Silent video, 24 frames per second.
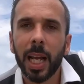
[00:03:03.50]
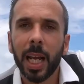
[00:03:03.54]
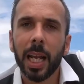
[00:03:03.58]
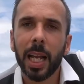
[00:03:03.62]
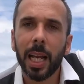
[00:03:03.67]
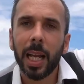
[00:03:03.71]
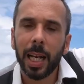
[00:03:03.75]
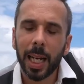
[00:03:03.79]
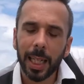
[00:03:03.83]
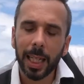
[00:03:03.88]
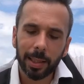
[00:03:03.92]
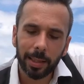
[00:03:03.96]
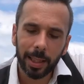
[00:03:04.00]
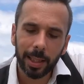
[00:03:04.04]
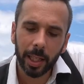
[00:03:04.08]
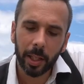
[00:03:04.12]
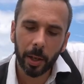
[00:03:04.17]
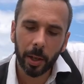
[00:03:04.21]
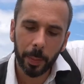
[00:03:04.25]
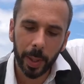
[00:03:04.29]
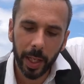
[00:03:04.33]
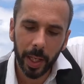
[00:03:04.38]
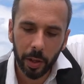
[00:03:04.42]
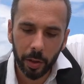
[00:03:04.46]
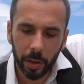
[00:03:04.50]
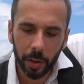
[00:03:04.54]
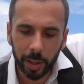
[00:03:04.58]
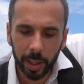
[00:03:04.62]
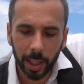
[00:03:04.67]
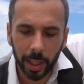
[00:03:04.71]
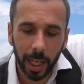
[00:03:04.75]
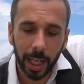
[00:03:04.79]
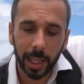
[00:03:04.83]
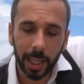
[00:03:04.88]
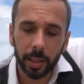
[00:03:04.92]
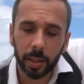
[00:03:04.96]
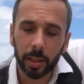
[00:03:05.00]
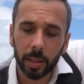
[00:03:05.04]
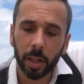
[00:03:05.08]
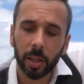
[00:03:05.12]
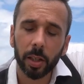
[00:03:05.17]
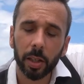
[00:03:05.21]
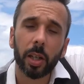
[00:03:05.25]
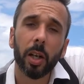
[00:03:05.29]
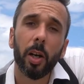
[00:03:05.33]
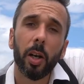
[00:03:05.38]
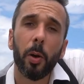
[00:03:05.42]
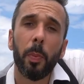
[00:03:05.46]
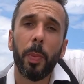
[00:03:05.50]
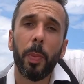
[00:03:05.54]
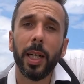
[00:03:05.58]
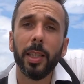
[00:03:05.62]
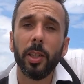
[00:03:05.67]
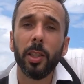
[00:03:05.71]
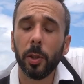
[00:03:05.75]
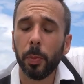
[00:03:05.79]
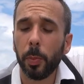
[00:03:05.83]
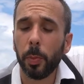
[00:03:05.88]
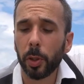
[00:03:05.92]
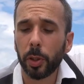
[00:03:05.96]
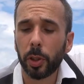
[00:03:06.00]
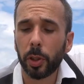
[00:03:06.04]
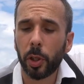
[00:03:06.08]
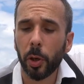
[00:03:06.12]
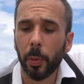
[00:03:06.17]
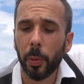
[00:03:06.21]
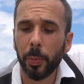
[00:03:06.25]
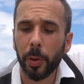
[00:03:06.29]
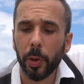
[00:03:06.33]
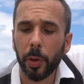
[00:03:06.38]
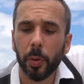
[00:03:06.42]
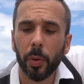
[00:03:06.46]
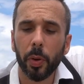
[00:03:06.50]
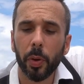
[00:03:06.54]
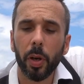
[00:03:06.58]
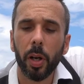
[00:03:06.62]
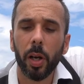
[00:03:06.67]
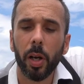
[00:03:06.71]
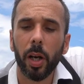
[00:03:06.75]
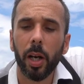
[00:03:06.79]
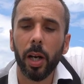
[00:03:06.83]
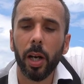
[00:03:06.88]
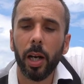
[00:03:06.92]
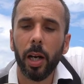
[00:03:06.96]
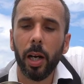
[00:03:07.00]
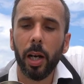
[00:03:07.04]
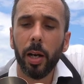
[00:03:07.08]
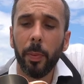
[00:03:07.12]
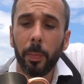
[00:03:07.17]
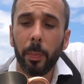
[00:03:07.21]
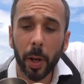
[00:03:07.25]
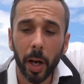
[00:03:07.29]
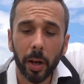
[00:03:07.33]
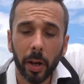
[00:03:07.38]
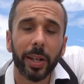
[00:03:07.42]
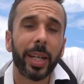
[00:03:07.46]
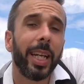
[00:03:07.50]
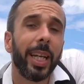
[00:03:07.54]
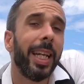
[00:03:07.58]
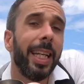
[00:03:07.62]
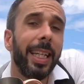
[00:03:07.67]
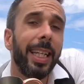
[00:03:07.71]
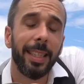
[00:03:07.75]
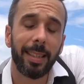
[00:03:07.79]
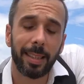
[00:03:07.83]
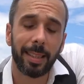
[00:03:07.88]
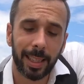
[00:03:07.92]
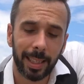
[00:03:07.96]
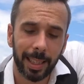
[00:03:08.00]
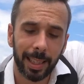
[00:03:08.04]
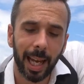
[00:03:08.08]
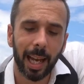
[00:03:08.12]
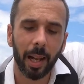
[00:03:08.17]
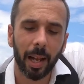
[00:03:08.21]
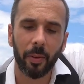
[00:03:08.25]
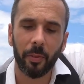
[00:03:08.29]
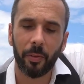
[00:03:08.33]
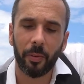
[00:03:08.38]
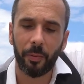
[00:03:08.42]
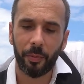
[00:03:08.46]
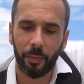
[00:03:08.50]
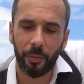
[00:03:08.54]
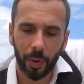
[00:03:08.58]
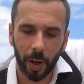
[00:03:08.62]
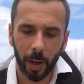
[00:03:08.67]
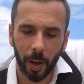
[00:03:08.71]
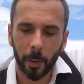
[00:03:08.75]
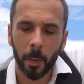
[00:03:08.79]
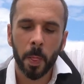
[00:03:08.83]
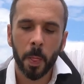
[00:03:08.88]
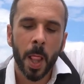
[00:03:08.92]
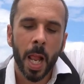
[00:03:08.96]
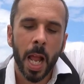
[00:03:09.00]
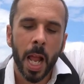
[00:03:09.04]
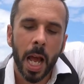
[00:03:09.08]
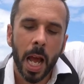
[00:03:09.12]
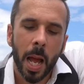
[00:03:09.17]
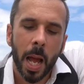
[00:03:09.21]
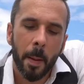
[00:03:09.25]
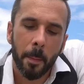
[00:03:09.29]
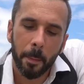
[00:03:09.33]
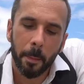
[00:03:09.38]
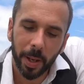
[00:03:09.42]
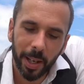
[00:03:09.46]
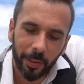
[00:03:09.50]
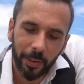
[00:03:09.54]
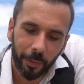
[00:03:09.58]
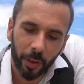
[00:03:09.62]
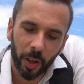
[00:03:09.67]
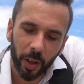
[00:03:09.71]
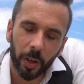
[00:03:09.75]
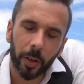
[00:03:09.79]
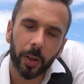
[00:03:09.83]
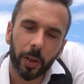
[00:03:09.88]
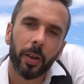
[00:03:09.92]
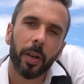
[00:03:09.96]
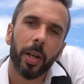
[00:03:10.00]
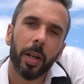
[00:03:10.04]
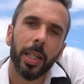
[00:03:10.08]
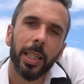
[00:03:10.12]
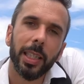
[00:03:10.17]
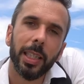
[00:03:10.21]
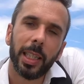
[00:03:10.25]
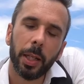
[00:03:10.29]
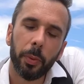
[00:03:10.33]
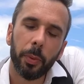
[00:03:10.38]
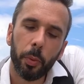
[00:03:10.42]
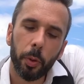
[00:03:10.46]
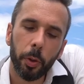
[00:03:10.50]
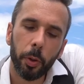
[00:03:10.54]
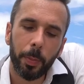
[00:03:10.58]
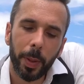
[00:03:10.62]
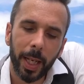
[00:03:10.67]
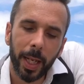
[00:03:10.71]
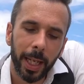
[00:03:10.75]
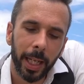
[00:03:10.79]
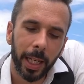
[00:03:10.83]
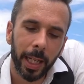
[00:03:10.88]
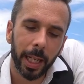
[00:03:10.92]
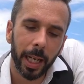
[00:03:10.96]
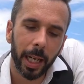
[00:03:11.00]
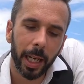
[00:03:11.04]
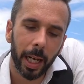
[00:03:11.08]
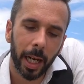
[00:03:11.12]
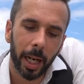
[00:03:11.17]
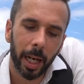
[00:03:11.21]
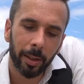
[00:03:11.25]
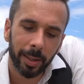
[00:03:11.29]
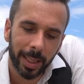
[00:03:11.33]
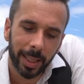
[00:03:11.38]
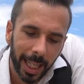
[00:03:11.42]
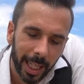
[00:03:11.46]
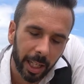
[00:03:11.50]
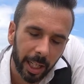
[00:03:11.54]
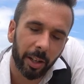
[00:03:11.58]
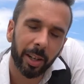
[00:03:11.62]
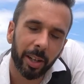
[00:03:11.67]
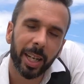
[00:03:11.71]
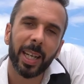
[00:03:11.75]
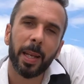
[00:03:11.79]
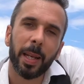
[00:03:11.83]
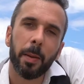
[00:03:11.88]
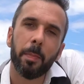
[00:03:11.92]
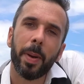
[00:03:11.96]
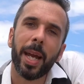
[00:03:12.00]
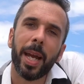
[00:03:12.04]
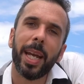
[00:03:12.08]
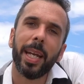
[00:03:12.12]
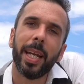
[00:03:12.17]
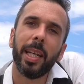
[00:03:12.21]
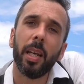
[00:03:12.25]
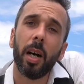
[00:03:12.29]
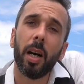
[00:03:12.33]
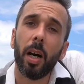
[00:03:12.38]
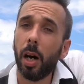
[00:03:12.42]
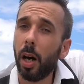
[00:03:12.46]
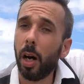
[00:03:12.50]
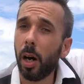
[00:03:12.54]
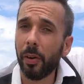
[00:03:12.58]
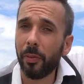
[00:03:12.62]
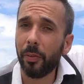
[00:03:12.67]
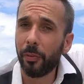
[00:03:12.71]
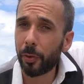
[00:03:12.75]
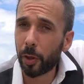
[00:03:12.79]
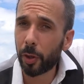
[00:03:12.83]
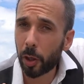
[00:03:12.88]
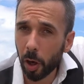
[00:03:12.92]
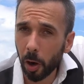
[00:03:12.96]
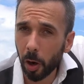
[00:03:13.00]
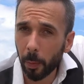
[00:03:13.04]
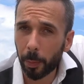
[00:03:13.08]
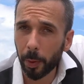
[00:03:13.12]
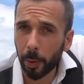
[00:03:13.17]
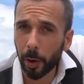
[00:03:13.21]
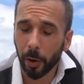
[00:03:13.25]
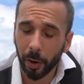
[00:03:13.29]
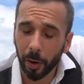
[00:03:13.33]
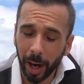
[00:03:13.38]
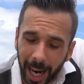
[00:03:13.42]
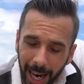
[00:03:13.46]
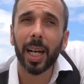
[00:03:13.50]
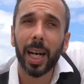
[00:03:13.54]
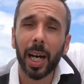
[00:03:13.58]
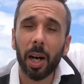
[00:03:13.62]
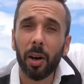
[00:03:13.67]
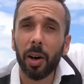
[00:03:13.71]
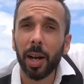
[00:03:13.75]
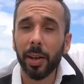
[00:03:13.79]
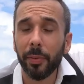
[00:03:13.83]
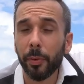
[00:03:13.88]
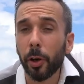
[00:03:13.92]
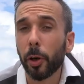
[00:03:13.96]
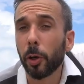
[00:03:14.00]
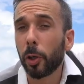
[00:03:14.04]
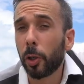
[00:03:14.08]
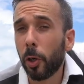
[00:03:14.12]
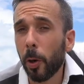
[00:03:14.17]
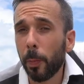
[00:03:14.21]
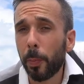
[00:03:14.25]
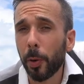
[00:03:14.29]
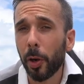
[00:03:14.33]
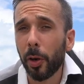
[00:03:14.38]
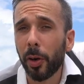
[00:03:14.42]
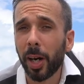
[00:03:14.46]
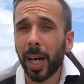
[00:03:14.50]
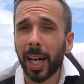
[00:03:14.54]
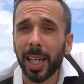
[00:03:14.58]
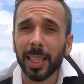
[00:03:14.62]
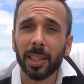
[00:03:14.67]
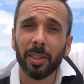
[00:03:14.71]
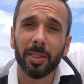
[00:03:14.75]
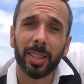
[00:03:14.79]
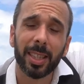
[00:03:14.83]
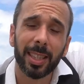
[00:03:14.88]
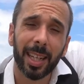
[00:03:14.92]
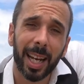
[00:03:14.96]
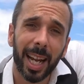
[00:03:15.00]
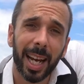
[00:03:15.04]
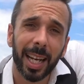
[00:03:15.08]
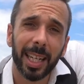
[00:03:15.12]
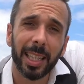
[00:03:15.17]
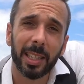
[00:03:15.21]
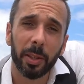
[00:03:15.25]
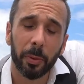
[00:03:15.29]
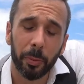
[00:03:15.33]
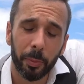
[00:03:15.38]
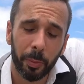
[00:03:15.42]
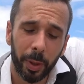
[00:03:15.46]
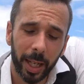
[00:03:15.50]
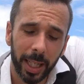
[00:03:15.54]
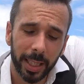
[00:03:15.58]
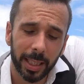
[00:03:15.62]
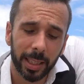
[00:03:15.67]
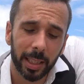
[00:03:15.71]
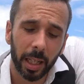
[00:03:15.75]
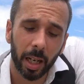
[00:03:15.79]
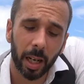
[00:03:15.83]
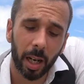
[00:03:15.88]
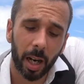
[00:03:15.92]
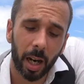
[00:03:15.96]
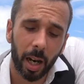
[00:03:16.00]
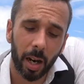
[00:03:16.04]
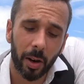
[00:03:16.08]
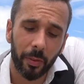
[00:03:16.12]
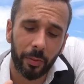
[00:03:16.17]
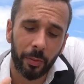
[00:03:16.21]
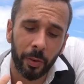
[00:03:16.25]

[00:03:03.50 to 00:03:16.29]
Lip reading: Let's take a minute and talk about the Moscow Mule mug itself. Before, they would be entirely made of copper. However, copper has a slight risk of